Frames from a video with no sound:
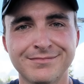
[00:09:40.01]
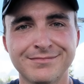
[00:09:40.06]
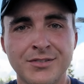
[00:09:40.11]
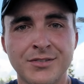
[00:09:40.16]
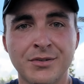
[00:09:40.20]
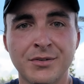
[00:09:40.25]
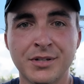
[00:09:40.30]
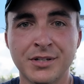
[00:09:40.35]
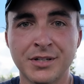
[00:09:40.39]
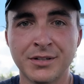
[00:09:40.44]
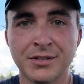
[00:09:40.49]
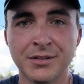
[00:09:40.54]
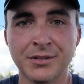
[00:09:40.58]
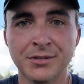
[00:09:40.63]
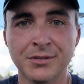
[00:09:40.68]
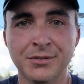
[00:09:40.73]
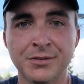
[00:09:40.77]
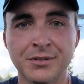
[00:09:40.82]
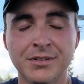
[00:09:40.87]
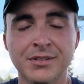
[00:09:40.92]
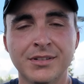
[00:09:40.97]
So to
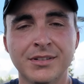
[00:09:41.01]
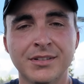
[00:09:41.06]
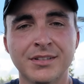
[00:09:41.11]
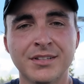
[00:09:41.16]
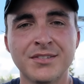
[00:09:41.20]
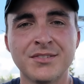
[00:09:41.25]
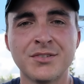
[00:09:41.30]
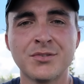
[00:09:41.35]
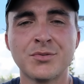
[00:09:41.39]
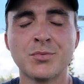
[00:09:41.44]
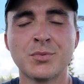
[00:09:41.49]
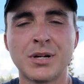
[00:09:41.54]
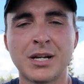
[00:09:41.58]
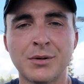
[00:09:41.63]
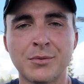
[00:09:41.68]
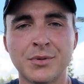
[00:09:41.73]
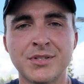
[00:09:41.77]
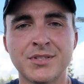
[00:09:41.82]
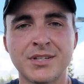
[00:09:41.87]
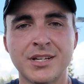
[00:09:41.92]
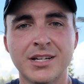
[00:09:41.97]
conclude, this is what
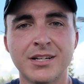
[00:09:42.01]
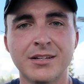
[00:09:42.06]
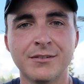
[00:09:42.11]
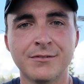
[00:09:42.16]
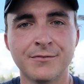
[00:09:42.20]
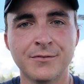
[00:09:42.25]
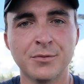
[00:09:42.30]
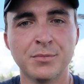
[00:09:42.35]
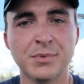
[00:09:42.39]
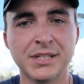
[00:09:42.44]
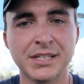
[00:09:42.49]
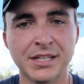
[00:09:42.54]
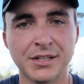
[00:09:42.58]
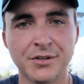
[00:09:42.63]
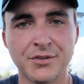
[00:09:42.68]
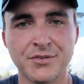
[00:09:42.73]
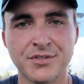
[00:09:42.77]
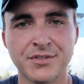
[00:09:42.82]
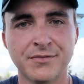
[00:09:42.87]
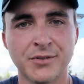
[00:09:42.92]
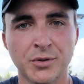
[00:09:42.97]
I would say for
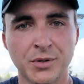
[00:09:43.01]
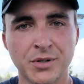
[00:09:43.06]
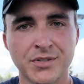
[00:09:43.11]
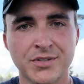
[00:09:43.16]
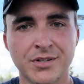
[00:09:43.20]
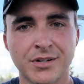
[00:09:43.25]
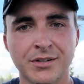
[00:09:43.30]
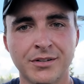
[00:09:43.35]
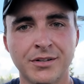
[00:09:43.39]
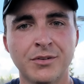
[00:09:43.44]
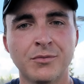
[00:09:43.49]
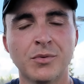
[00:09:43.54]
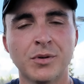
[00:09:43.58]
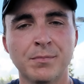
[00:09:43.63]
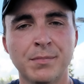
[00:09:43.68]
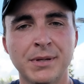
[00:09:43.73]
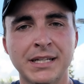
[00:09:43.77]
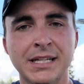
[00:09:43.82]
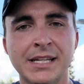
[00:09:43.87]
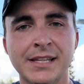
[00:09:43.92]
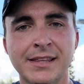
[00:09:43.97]
beginners to focus on
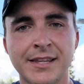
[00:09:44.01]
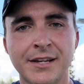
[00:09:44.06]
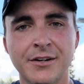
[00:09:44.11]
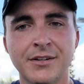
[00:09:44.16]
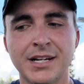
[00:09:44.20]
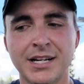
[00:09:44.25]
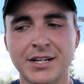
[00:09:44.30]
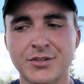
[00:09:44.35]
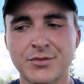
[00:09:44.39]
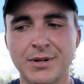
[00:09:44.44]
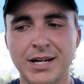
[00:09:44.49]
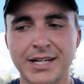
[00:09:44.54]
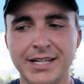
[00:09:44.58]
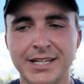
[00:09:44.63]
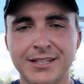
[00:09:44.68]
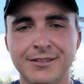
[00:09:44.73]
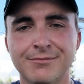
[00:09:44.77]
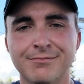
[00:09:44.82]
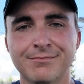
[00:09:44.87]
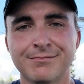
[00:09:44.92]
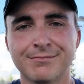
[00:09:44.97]
when picking their next
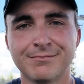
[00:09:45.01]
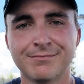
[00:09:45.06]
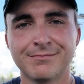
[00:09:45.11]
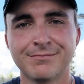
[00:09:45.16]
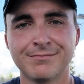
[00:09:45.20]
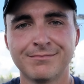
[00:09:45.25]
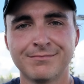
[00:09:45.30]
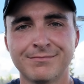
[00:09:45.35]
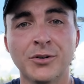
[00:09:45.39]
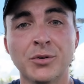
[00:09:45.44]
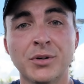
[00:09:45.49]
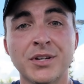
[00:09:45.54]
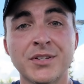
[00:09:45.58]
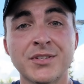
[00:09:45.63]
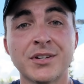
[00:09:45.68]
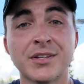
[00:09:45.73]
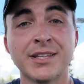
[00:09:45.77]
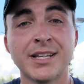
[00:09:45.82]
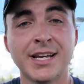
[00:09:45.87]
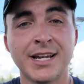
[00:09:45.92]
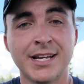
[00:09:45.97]
racket.
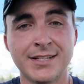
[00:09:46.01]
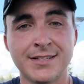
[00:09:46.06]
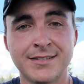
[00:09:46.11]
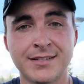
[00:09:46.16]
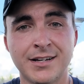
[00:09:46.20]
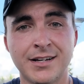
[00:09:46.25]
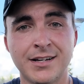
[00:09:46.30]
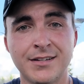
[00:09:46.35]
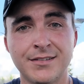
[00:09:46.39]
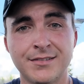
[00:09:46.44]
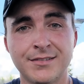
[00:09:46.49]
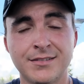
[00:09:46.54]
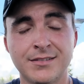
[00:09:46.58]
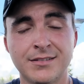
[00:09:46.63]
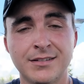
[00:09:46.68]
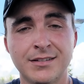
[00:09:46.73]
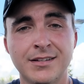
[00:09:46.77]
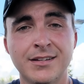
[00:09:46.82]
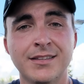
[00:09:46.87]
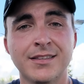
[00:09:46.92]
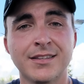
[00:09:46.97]
Focus on the head size,
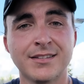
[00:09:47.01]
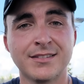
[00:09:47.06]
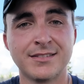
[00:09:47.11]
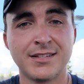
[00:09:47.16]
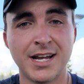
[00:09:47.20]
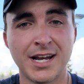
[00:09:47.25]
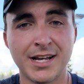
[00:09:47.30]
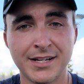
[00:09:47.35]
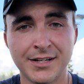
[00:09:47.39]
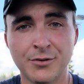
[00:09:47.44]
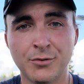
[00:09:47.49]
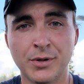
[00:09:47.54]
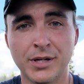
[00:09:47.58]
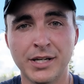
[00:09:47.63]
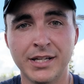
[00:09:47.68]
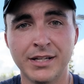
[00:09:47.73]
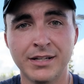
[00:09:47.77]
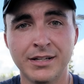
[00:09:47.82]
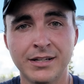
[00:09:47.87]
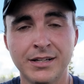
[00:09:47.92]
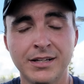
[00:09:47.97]
the static
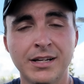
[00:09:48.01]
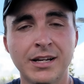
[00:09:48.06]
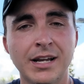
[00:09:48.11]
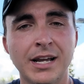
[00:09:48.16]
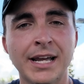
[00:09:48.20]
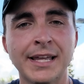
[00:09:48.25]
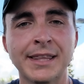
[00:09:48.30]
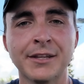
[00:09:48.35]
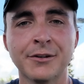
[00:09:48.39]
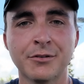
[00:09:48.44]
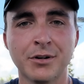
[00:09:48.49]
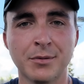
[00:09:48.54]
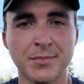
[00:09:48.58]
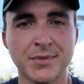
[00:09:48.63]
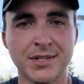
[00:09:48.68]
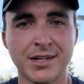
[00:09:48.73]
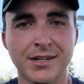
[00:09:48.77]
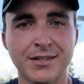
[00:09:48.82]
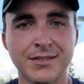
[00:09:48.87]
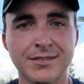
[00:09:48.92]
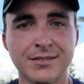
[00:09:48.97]
weight, and the grip
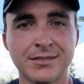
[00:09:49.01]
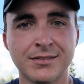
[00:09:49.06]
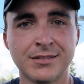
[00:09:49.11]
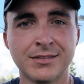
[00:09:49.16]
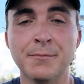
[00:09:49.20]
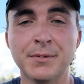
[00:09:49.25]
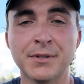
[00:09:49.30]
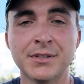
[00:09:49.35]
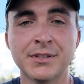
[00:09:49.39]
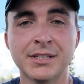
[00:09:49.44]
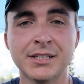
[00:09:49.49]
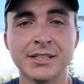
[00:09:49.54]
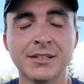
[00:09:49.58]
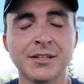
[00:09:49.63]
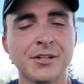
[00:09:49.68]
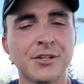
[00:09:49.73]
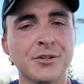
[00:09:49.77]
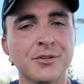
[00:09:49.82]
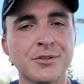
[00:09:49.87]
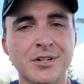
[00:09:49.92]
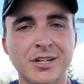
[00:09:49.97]
size. Typically,
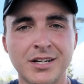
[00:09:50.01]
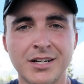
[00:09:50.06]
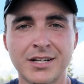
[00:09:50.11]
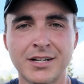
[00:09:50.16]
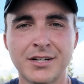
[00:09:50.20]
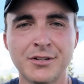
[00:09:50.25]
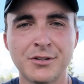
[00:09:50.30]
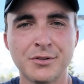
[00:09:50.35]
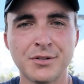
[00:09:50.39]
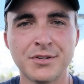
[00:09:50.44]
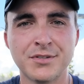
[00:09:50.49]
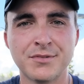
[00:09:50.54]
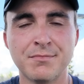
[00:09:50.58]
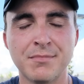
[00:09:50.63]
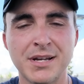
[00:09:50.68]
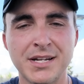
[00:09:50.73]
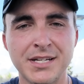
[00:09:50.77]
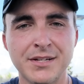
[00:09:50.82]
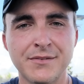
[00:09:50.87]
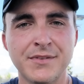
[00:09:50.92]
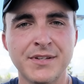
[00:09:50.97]
you're not going to notice
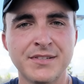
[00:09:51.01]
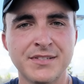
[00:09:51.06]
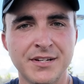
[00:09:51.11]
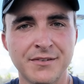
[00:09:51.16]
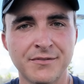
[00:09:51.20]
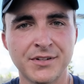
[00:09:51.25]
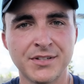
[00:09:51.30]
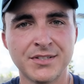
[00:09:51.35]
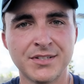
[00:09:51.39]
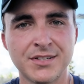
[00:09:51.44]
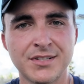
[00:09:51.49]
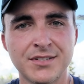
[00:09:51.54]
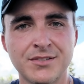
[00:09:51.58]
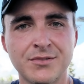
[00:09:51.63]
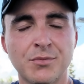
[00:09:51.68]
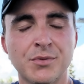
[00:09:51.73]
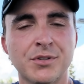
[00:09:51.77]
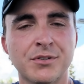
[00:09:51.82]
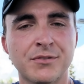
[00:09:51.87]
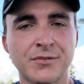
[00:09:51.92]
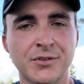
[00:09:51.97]
many of these
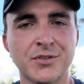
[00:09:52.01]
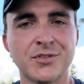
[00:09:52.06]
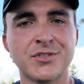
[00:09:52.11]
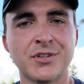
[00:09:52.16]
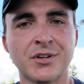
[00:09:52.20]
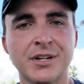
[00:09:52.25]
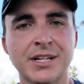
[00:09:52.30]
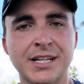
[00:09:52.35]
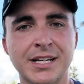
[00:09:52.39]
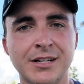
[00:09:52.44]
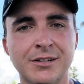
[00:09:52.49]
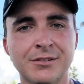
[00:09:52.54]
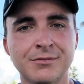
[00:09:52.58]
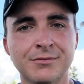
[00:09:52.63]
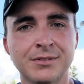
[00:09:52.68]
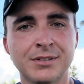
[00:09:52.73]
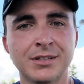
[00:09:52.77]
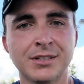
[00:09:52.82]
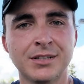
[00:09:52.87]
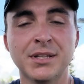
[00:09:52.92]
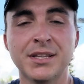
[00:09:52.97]
differences when you're first starting out,
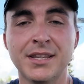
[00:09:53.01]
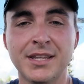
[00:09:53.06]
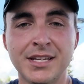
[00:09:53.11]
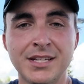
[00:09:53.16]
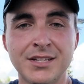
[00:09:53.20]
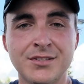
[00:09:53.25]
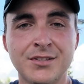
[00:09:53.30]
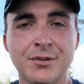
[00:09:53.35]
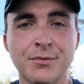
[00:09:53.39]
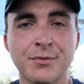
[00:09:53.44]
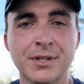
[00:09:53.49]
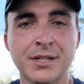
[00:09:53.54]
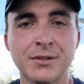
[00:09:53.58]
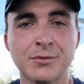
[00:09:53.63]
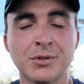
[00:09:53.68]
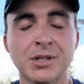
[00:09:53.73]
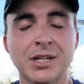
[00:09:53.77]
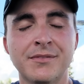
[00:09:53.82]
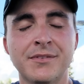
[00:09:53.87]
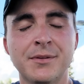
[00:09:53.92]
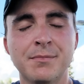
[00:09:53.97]
but these three
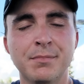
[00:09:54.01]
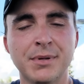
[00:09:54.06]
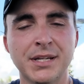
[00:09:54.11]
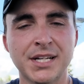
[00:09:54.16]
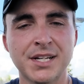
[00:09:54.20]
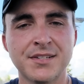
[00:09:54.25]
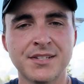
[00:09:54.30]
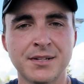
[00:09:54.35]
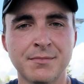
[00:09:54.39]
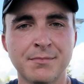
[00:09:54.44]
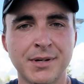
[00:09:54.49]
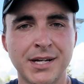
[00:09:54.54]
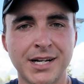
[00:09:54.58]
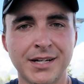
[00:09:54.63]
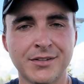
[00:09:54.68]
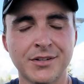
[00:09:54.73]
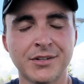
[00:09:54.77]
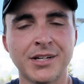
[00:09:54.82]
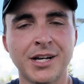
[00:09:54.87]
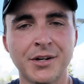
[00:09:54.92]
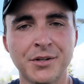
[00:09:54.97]
will have the biggest
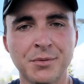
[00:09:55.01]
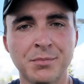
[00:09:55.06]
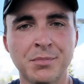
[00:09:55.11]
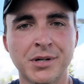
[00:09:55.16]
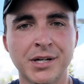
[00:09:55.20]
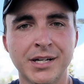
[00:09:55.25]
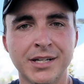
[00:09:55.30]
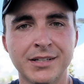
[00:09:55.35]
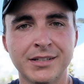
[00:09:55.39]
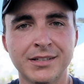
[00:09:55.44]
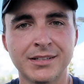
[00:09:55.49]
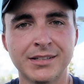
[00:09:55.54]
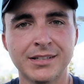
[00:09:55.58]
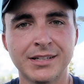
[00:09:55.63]
impact on how you play